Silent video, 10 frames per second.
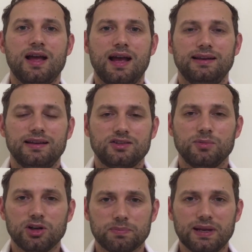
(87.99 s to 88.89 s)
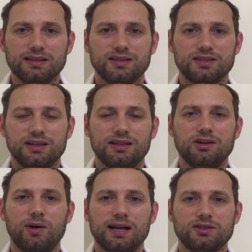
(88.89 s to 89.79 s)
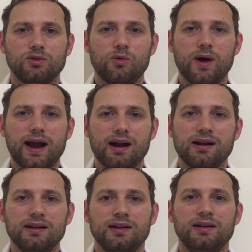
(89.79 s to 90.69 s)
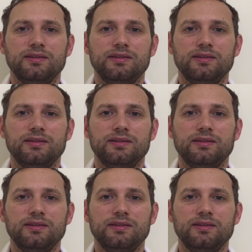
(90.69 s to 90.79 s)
and in some other places in the US where